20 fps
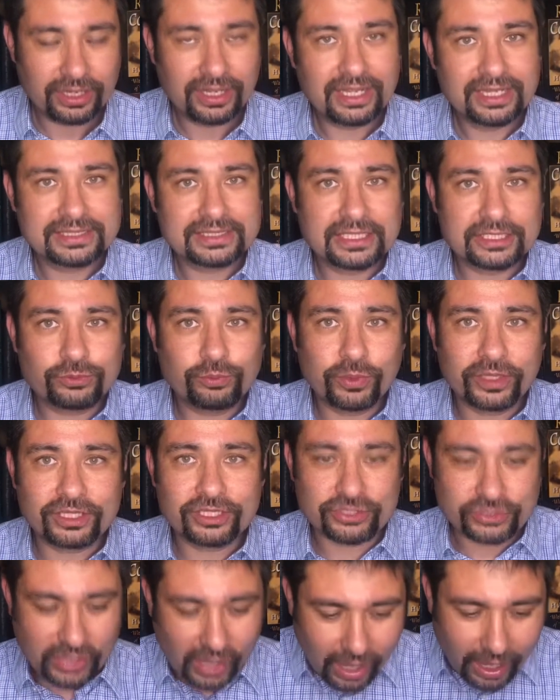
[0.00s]
It says with
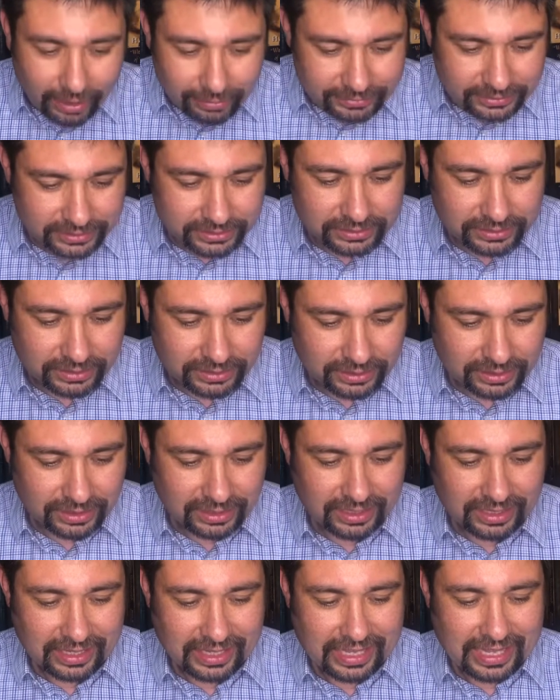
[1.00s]
psalms
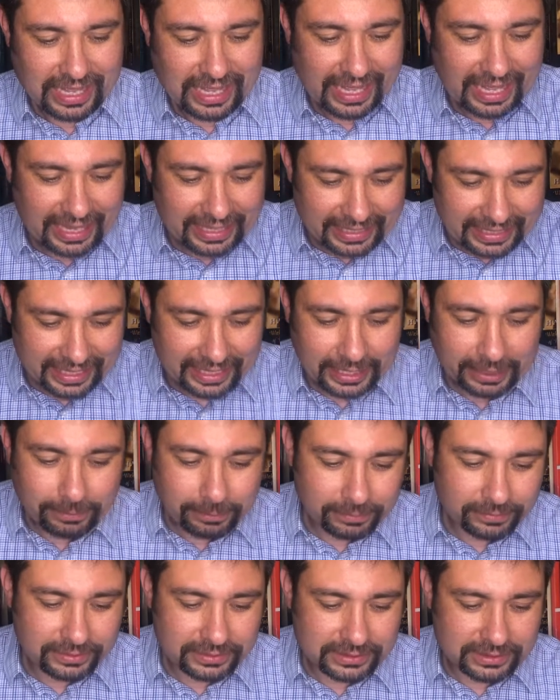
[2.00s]
and
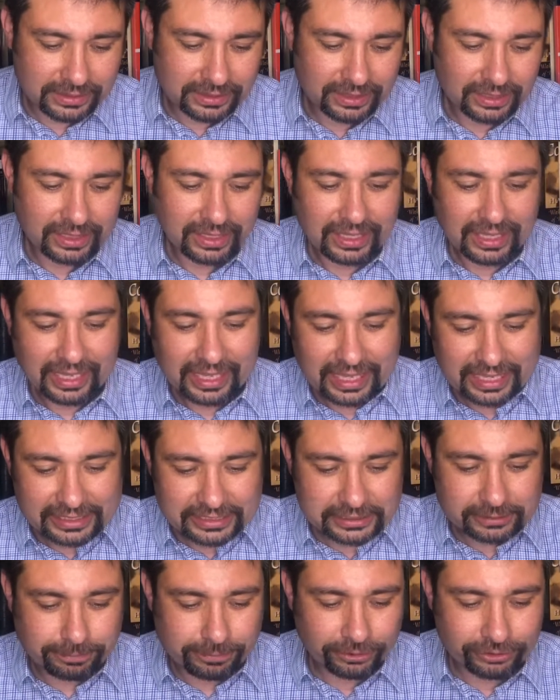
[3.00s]
hymns and
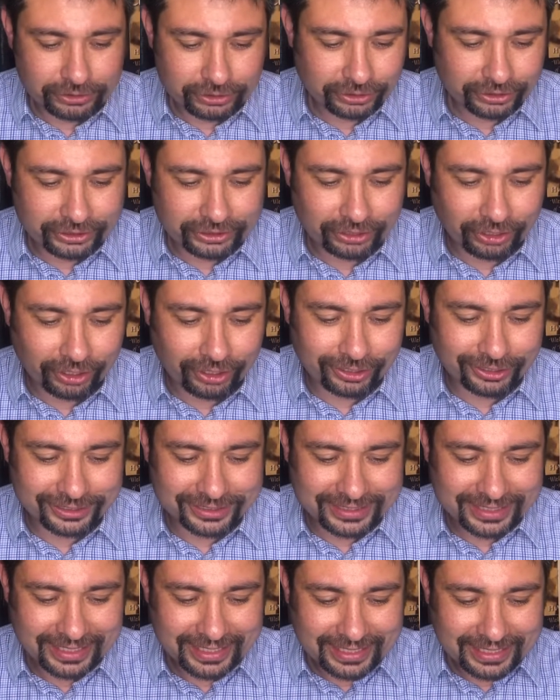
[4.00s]
spiritual
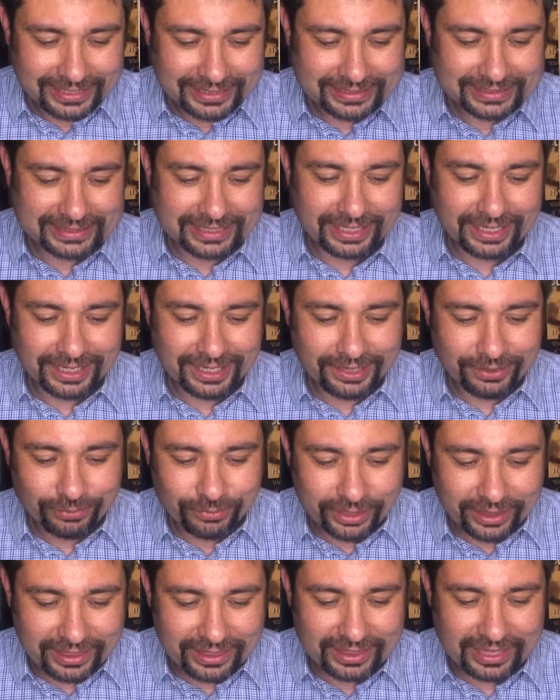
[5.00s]
songs, singing
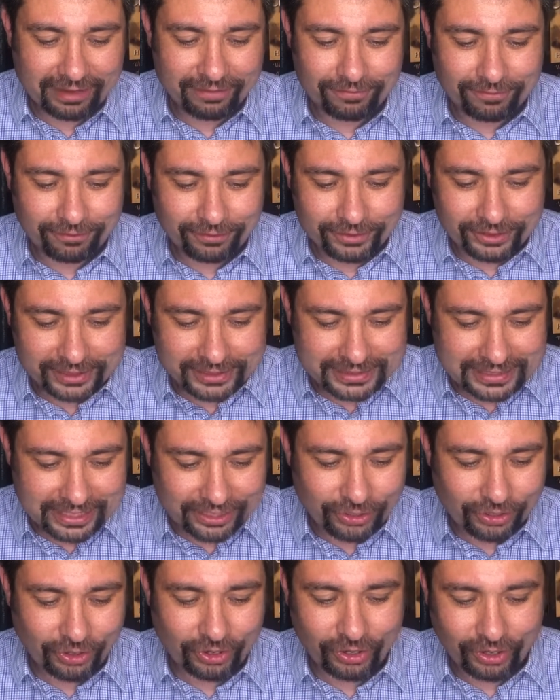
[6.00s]
with thankfulness in
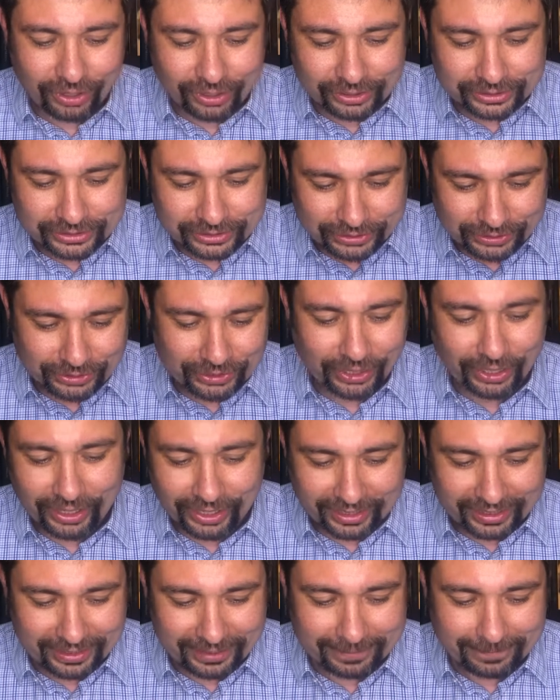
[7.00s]
your hearts to God.